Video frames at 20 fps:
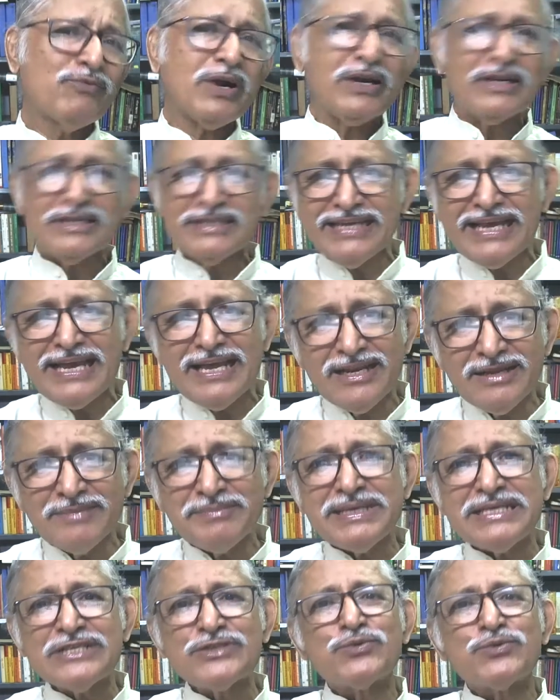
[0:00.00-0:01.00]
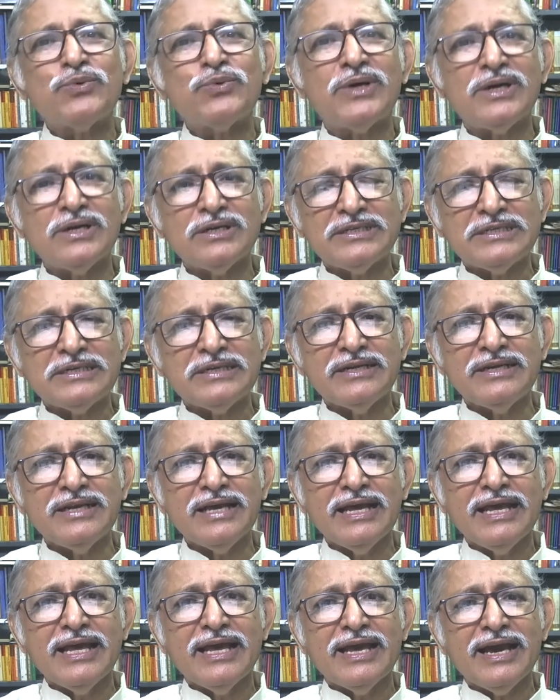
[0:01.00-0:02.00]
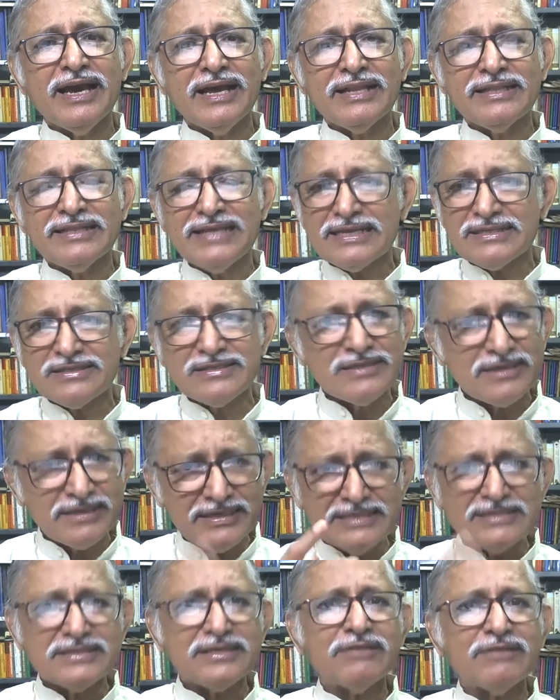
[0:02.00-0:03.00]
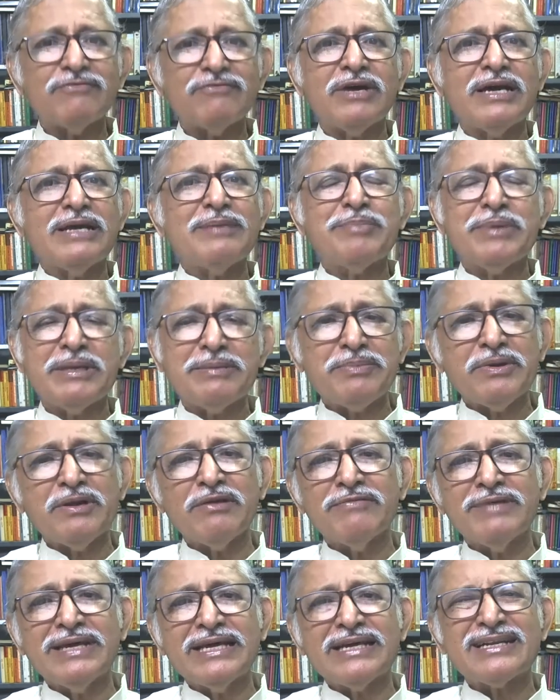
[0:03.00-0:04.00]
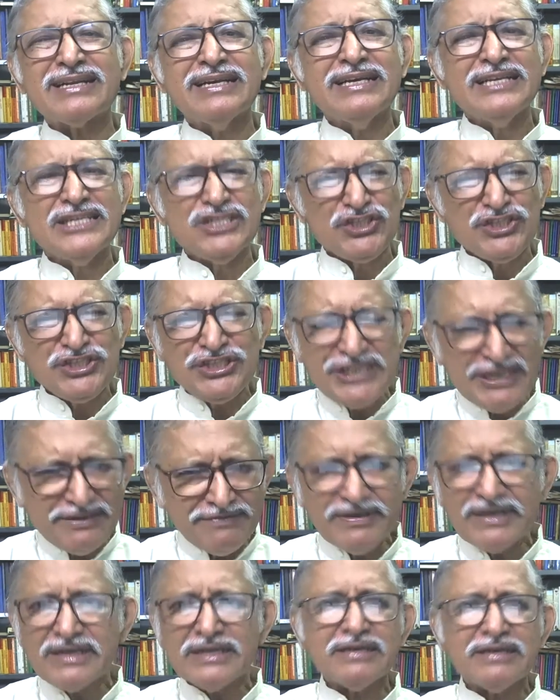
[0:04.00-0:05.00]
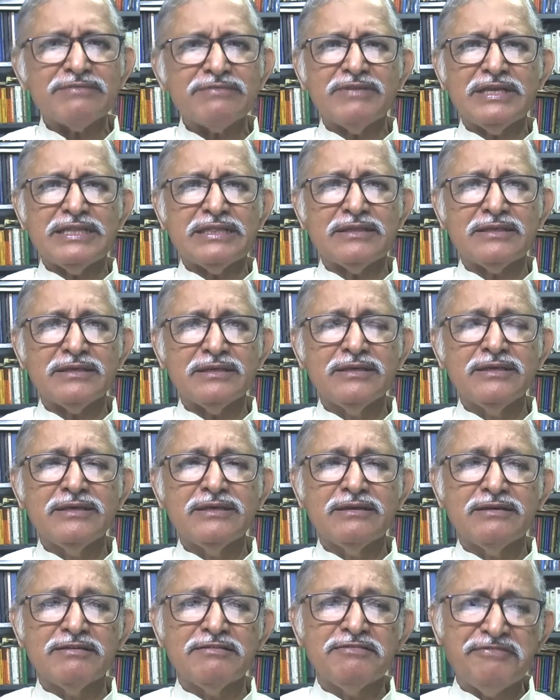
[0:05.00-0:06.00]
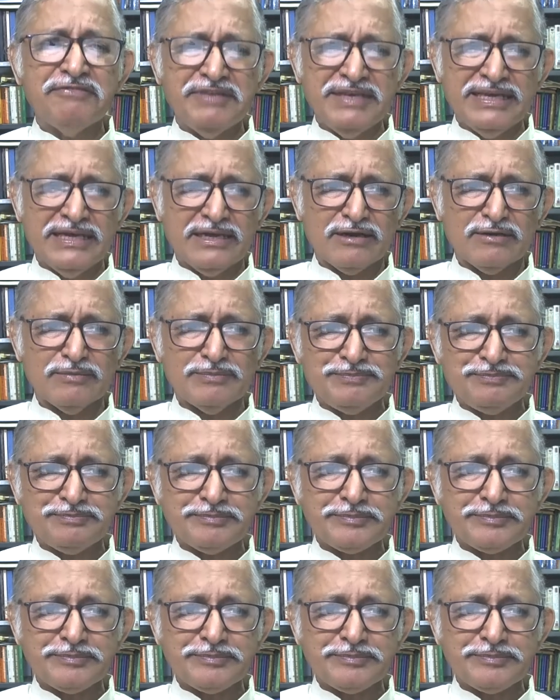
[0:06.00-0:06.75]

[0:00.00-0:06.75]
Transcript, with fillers: what the enemies wanted. And that's the reason why people were shivering with fear.